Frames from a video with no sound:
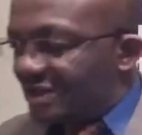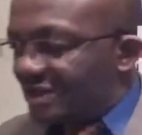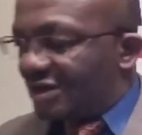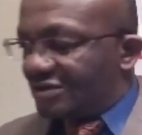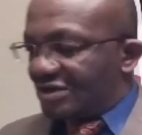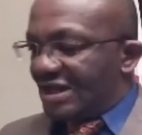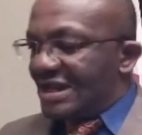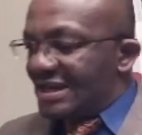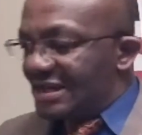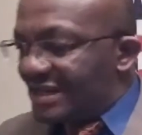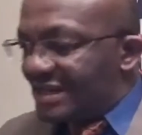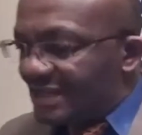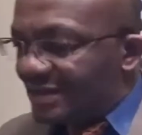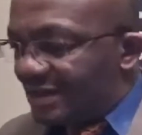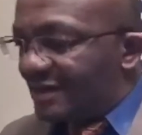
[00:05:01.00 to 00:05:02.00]
Lebanon,
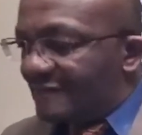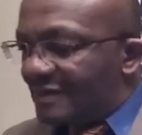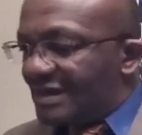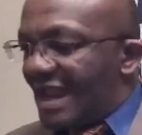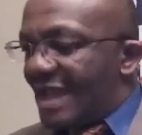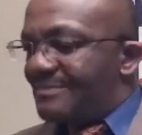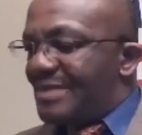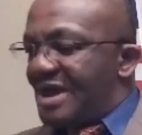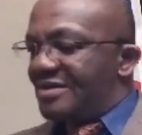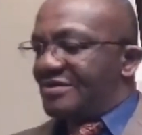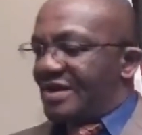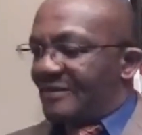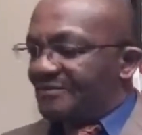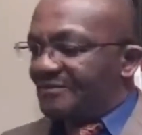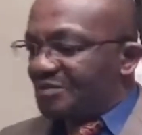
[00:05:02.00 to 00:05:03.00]

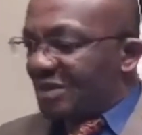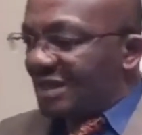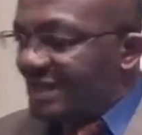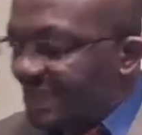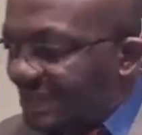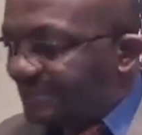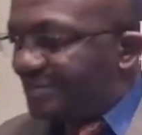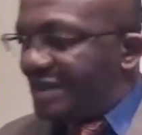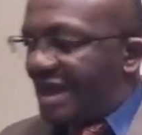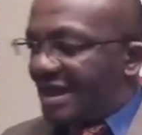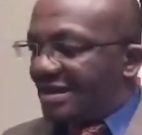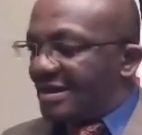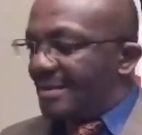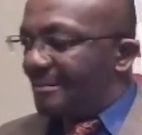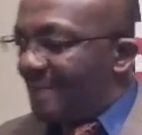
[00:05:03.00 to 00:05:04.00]
Liberia,
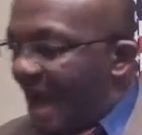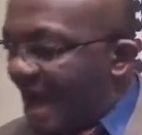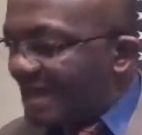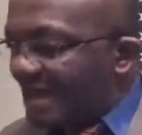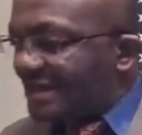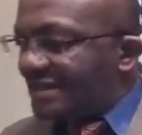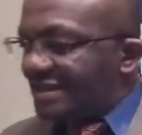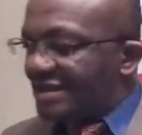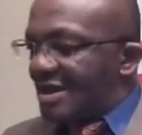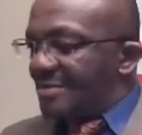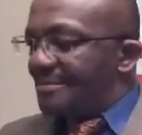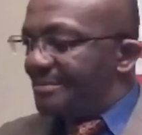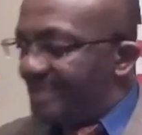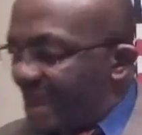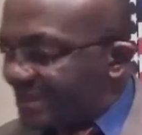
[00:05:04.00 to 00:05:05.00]
Libya, Mali,
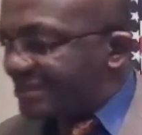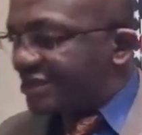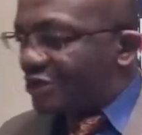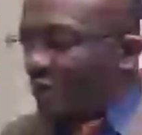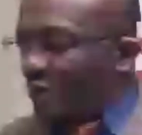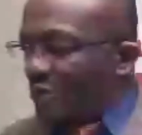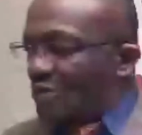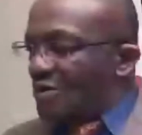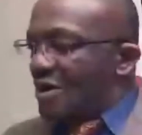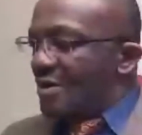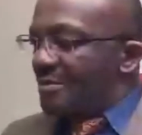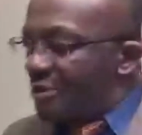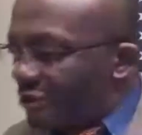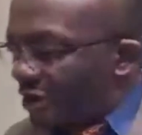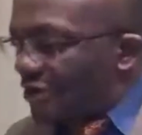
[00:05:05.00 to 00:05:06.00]
Mexico,
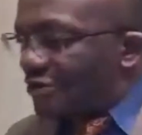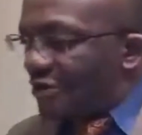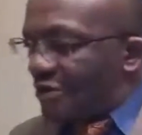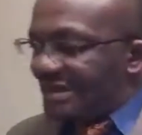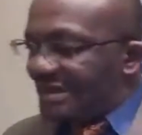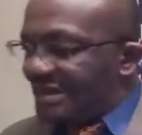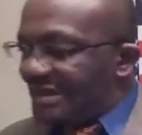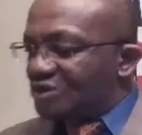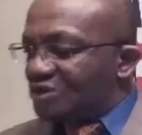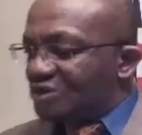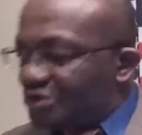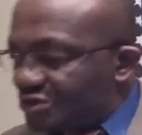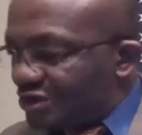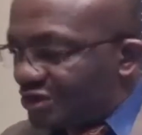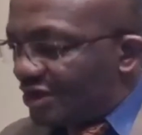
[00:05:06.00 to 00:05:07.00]
Morocco,
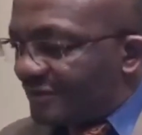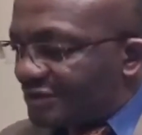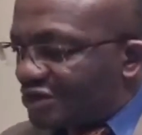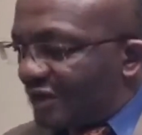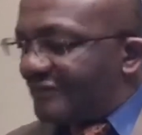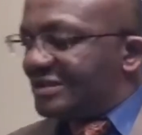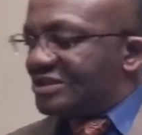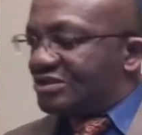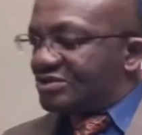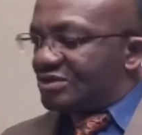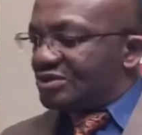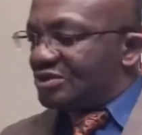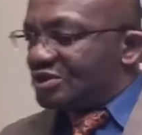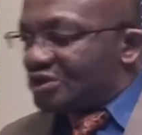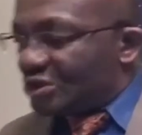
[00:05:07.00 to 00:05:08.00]
Union of Soviet
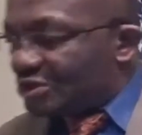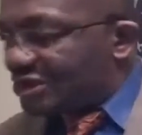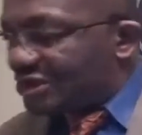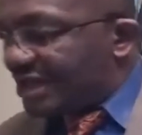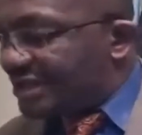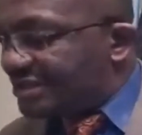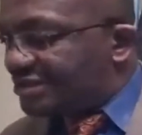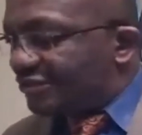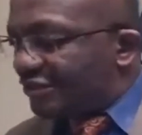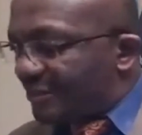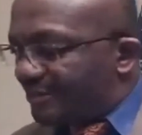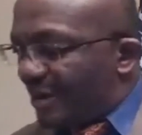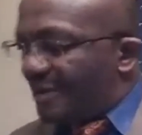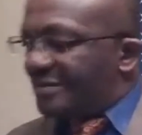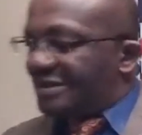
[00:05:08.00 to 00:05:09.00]
Socialist
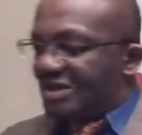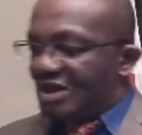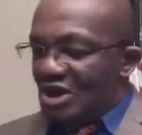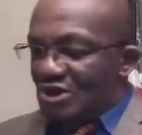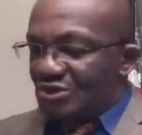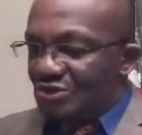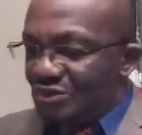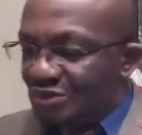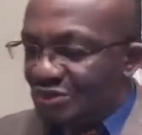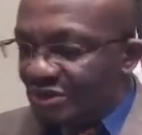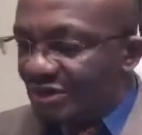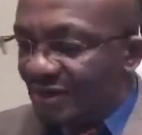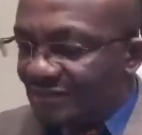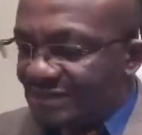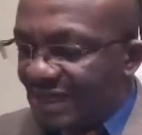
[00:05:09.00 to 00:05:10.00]
Republic,
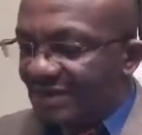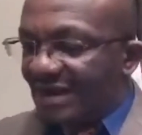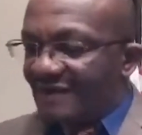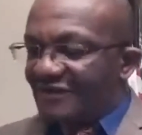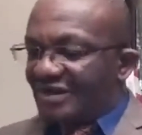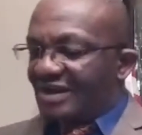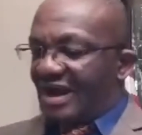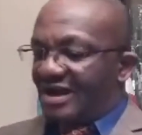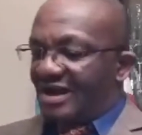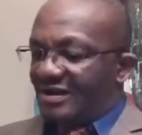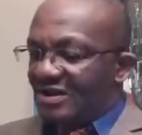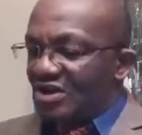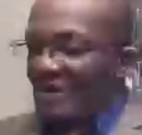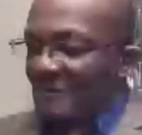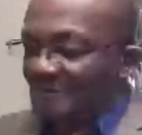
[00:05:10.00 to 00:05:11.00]
Union of South Africa,